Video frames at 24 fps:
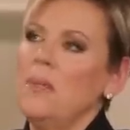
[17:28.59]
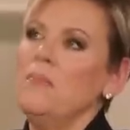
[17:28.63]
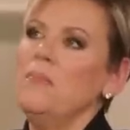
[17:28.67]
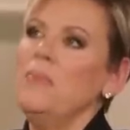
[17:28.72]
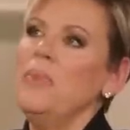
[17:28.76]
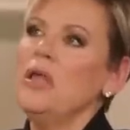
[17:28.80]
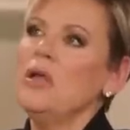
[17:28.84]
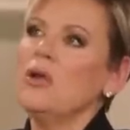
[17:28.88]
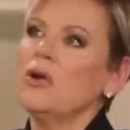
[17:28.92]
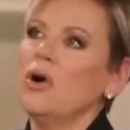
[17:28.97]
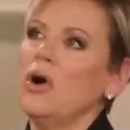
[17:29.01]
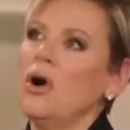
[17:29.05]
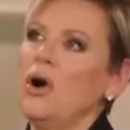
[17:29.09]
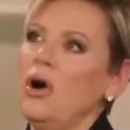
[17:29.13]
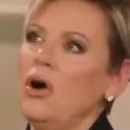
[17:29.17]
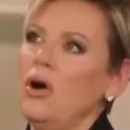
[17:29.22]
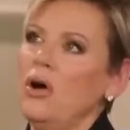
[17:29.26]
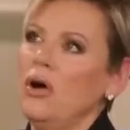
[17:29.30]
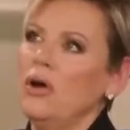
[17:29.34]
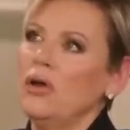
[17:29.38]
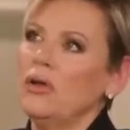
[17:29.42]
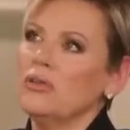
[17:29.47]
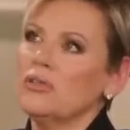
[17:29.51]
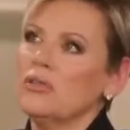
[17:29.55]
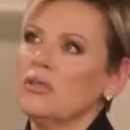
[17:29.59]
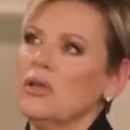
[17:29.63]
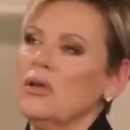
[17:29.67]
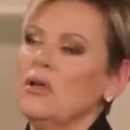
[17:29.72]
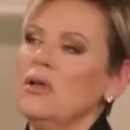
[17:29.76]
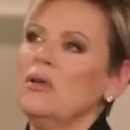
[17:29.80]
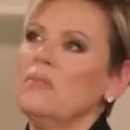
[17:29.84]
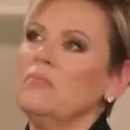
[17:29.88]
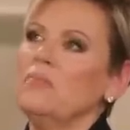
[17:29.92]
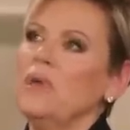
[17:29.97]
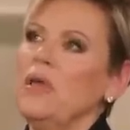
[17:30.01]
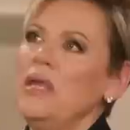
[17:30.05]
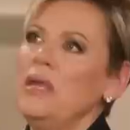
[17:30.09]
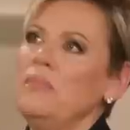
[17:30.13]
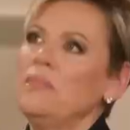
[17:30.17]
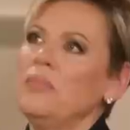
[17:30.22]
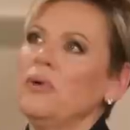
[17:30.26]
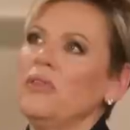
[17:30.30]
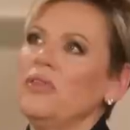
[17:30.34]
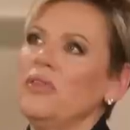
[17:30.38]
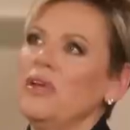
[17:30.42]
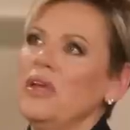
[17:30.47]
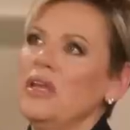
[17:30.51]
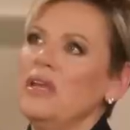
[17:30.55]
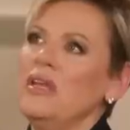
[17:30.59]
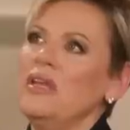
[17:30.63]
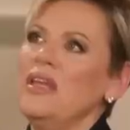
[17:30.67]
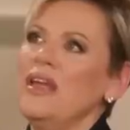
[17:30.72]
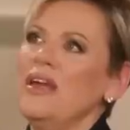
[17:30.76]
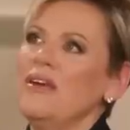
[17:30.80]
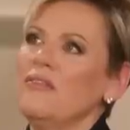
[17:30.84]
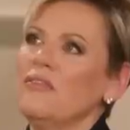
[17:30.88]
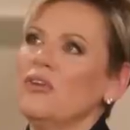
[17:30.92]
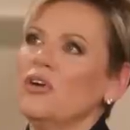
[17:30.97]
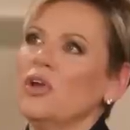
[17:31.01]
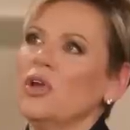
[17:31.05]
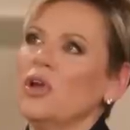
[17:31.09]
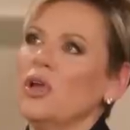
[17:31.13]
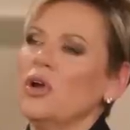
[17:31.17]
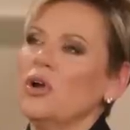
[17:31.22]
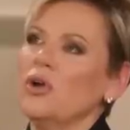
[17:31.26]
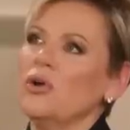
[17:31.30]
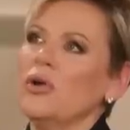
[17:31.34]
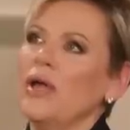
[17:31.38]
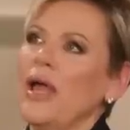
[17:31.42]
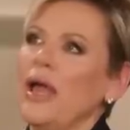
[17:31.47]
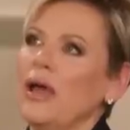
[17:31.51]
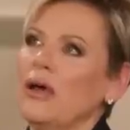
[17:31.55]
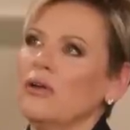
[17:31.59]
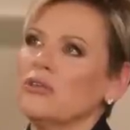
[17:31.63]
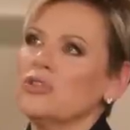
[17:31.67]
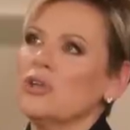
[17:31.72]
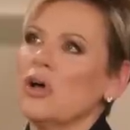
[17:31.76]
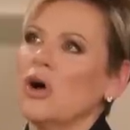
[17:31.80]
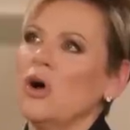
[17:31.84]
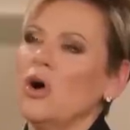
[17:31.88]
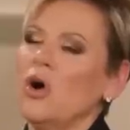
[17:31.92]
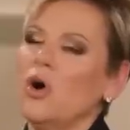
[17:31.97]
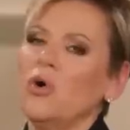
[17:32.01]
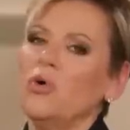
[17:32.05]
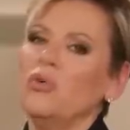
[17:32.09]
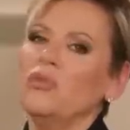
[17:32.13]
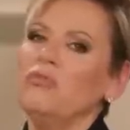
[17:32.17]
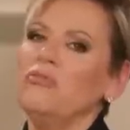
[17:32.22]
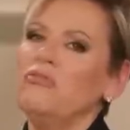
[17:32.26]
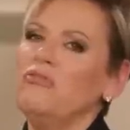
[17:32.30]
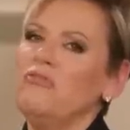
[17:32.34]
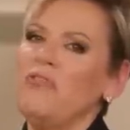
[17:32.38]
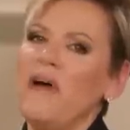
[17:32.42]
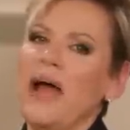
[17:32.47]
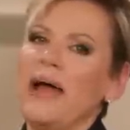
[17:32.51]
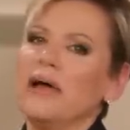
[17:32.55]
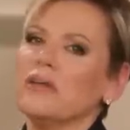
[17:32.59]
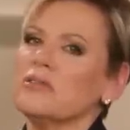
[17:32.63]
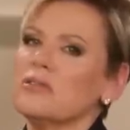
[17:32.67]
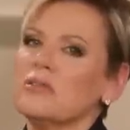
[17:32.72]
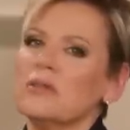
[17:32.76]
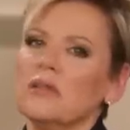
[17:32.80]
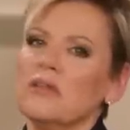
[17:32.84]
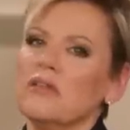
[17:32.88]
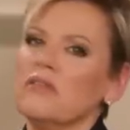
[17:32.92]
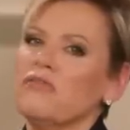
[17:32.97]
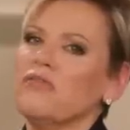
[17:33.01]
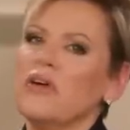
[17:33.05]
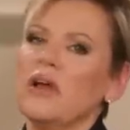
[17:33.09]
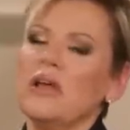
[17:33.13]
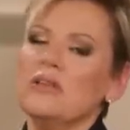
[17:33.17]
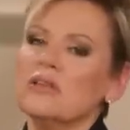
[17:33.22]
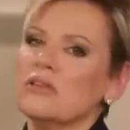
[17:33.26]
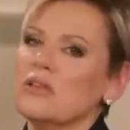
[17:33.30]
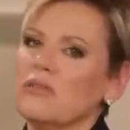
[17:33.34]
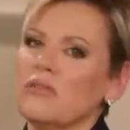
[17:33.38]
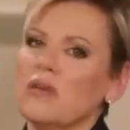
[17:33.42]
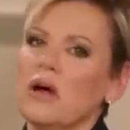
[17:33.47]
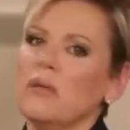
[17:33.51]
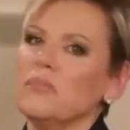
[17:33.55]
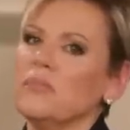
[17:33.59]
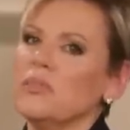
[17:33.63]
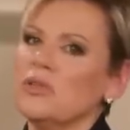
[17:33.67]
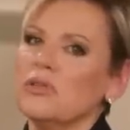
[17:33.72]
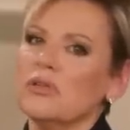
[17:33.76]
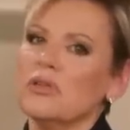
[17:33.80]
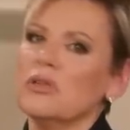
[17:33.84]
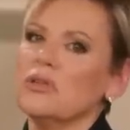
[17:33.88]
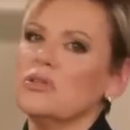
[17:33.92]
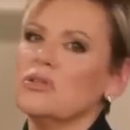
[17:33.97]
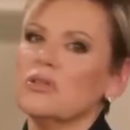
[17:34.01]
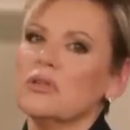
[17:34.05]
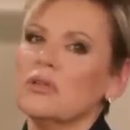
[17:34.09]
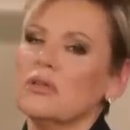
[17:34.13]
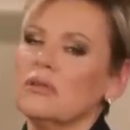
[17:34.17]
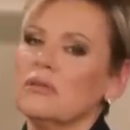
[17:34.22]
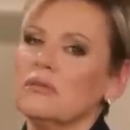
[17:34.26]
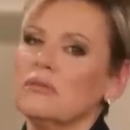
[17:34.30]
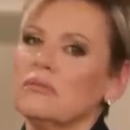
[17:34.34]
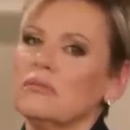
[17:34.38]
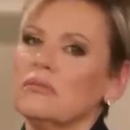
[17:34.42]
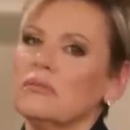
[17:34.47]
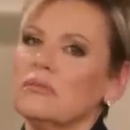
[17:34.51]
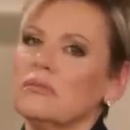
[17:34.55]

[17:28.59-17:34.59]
Because people then never learn how to hold fast in the face of opposition.